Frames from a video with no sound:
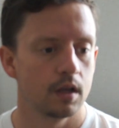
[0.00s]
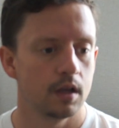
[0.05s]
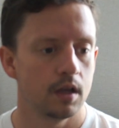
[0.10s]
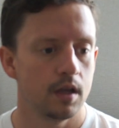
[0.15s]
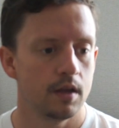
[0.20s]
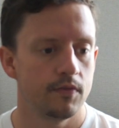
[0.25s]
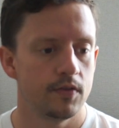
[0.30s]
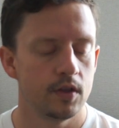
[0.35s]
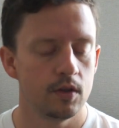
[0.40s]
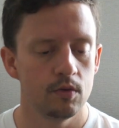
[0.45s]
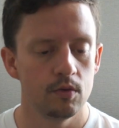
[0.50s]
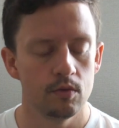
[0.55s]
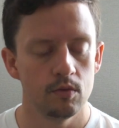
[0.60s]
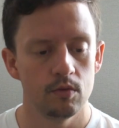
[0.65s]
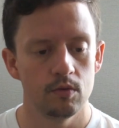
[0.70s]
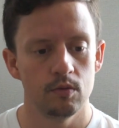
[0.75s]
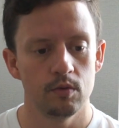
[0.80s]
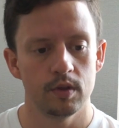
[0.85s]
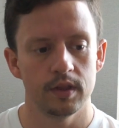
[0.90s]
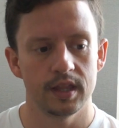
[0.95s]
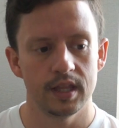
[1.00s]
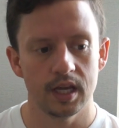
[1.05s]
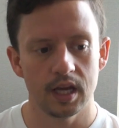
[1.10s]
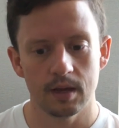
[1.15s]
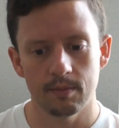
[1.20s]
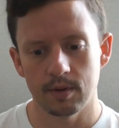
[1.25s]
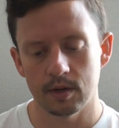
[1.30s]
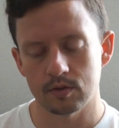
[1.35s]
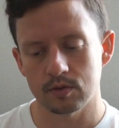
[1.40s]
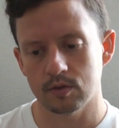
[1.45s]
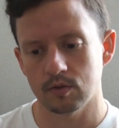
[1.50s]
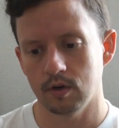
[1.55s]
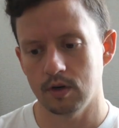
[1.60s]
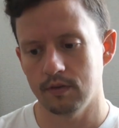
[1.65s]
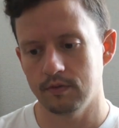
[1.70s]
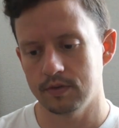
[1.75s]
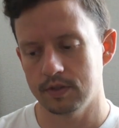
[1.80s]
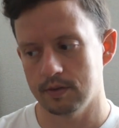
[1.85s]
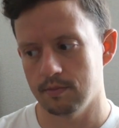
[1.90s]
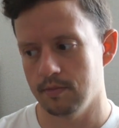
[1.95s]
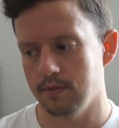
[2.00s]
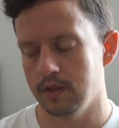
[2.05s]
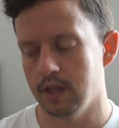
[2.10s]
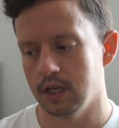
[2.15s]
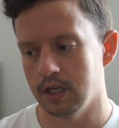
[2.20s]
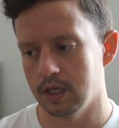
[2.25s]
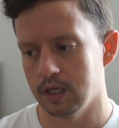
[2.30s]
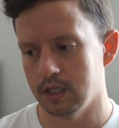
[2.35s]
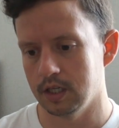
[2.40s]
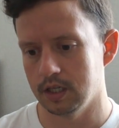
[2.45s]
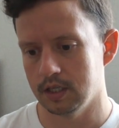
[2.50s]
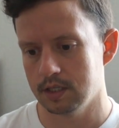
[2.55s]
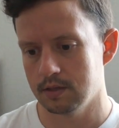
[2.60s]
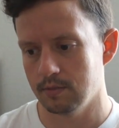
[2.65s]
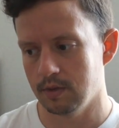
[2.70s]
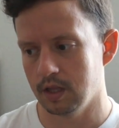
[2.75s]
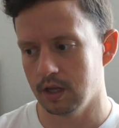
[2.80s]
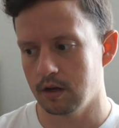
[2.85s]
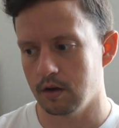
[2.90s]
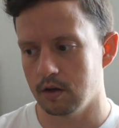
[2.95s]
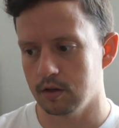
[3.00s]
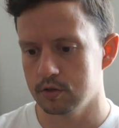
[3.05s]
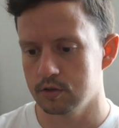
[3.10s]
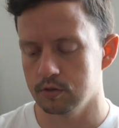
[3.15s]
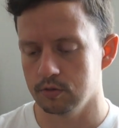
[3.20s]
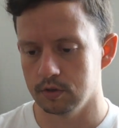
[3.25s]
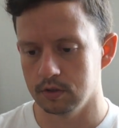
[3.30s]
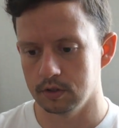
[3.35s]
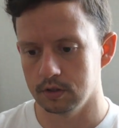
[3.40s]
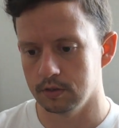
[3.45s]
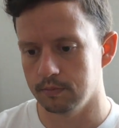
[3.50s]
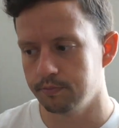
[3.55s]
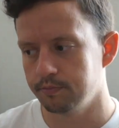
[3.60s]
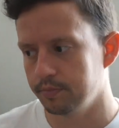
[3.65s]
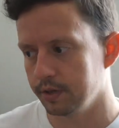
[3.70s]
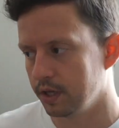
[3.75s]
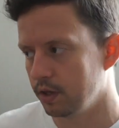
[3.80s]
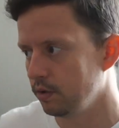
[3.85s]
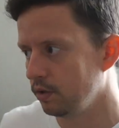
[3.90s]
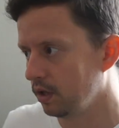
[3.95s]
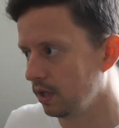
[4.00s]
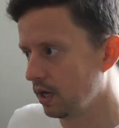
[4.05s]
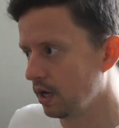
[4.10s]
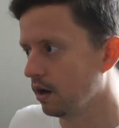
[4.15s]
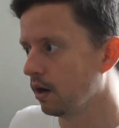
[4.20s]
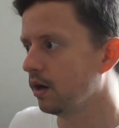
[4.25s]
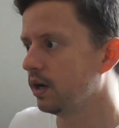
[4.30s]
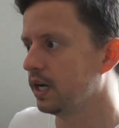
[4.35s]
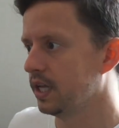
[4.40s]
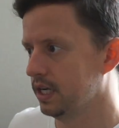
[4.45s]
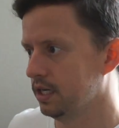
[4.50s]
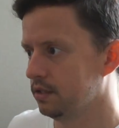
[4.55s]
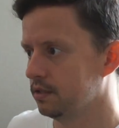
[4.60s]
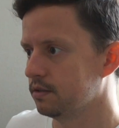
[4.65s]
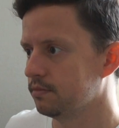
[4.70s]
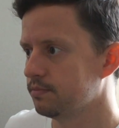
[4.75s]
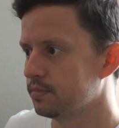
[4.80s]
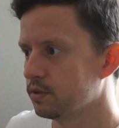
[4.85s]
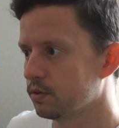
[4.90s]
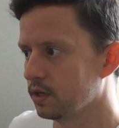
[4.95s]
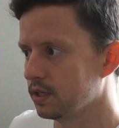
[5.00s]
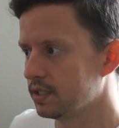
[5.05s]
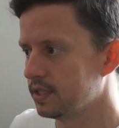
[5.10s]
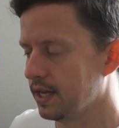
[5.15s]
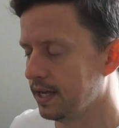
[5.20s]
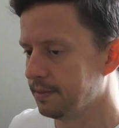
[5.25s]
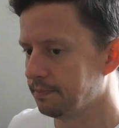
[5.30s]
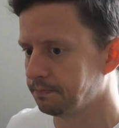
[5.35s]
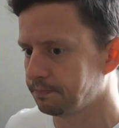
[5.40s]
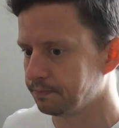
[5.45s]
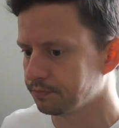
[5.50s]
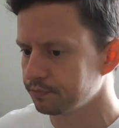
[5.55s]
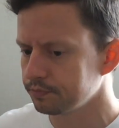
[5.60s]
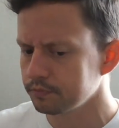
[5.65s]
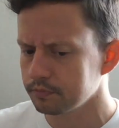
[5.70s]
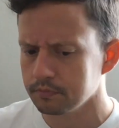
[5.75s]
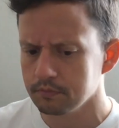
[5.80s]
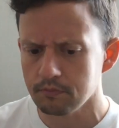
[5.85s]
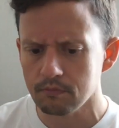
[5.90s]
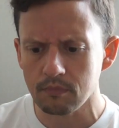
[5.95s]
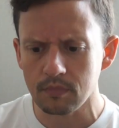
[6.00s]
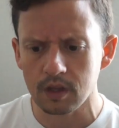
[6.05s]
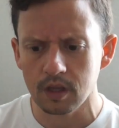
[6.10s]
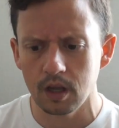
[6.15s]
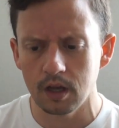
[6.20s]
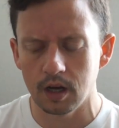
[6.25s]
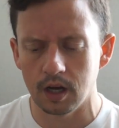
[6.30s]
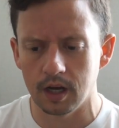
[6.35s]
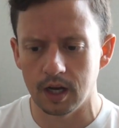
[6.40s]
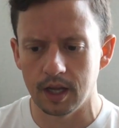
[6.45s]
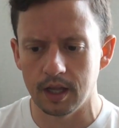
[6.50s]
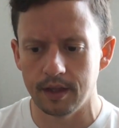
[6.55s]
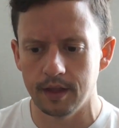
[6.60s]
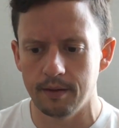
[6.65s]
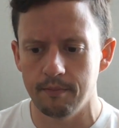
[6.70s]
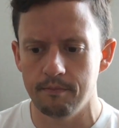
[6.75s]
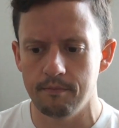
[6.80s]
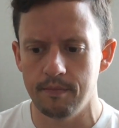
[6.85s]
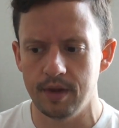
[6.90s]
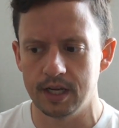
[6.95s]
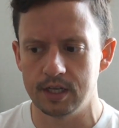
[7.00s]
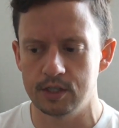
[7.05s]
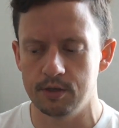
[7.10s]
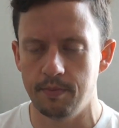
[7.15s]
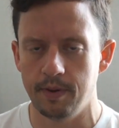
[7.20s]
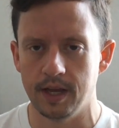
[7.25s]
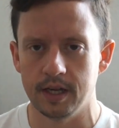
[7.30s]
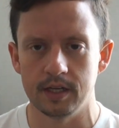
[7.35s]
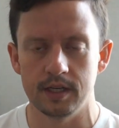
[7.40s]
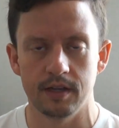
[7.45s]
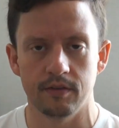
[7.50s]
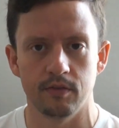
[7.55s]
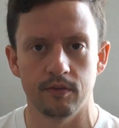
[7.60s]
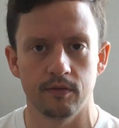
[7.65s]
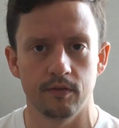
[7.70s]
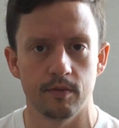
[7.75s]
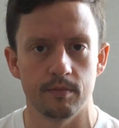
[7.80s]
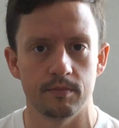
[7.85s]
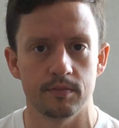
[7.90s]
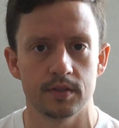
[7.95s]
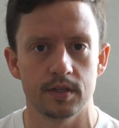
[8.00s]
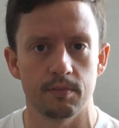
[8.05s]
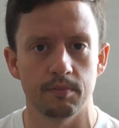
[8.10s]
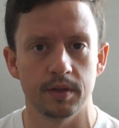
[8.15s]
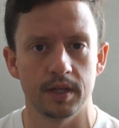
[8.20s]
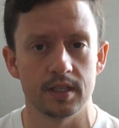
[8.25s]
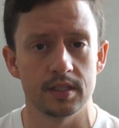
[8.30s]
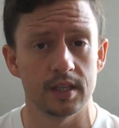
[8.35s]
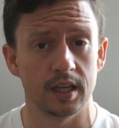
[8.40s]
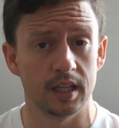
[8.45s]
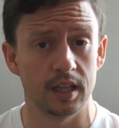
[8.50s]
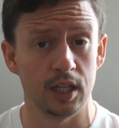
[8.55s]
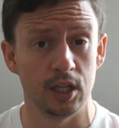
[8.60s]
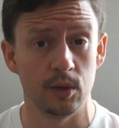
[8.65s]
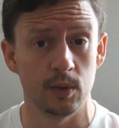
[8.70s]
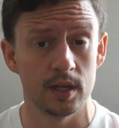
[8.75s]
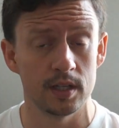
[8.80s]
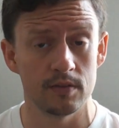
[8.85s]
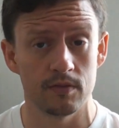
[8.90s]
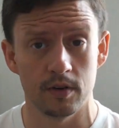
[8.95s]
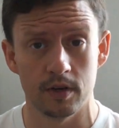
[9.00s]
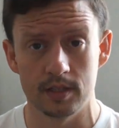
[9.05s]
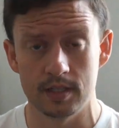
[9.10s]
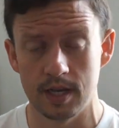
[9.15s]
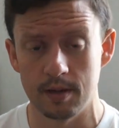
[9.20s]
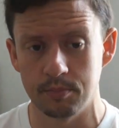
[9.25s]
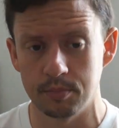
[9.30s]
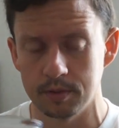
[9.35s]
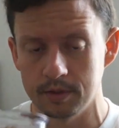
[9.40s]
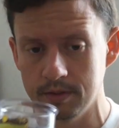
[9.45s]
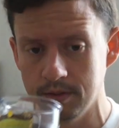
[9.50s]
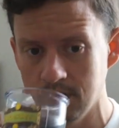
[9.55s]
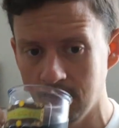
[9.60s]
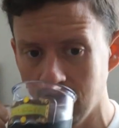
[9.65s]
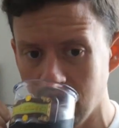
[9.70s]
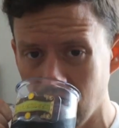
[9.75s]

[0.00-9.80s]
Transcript: If you think about sort of some of the cultural peculiarities, so to say, that make Japan different from someplace like the U.S., for example.